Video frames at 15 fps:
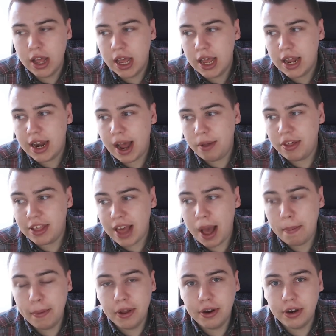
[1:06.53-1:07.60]
Now this
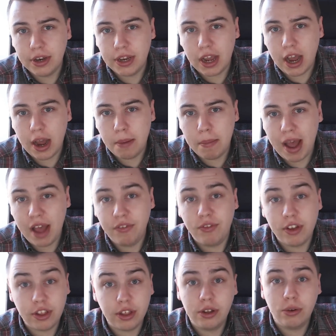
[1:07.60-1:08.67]
happened
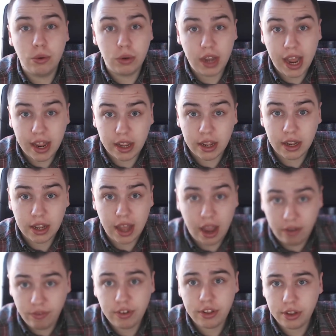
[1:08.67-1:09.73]
every single day.
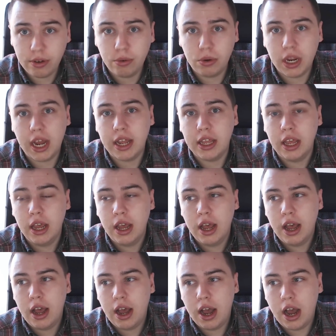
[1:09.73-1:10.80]
Every single day.
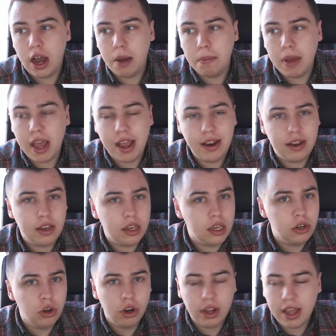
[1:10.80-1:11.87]

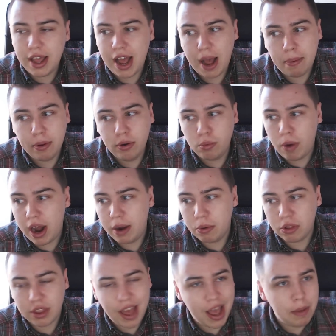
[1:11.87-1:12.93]
It happened while I
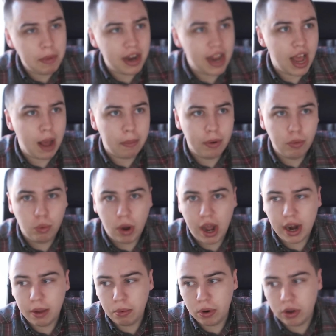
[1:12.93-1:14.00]
was gaming. It happened while
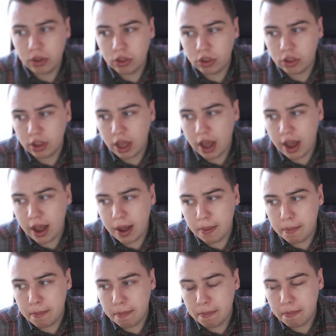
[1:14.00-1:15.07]
I was
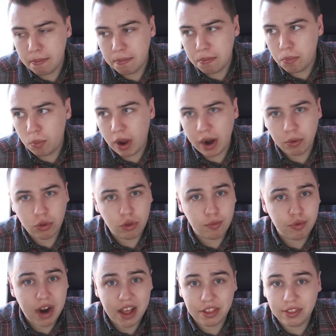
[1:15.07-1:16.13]
just
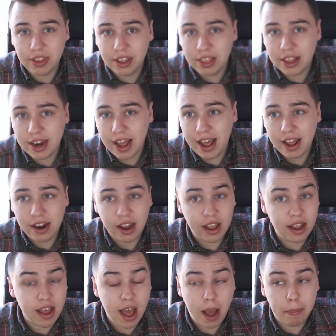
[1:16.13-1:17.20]
browsing the internet.
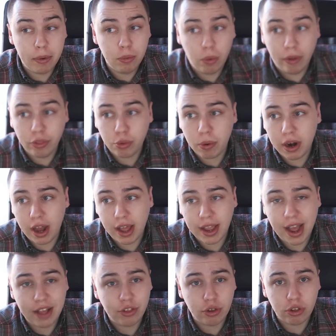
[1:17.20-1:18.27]
Like it happened once when like
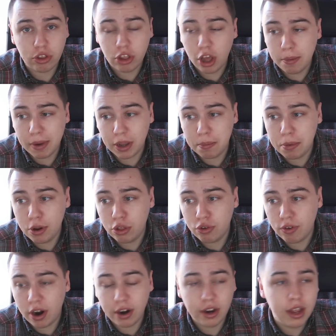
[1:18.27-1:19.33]
I just turned my
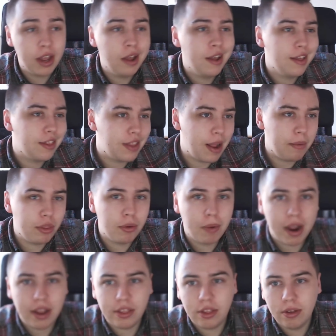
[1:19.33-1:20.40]
computer on, stepped
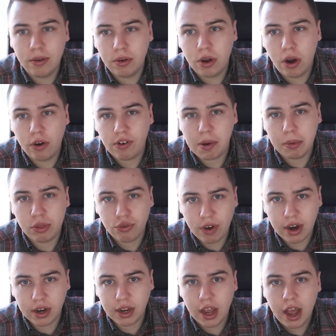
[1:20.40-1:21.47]
away to go and grab a
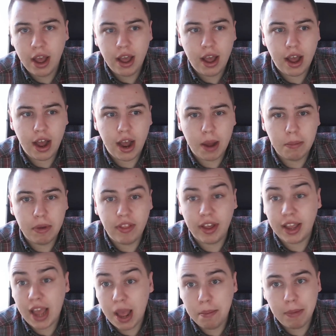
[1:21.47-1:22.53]
drink, and
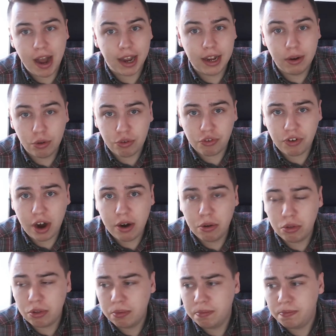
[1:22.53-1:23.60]
then came back and it was
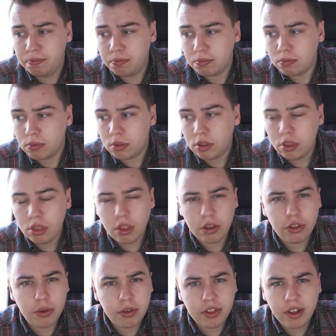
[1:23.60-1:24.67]
froze.
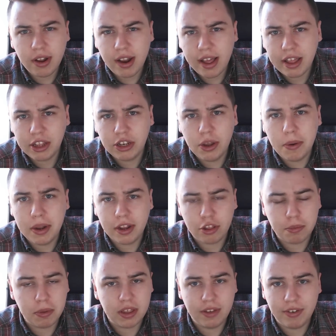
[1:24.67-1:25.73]
So it's not like doing a
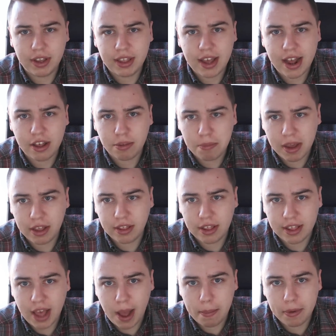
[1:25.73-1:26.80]
specific task makes
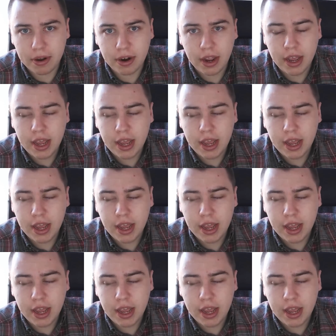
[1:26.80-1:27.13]
this happen.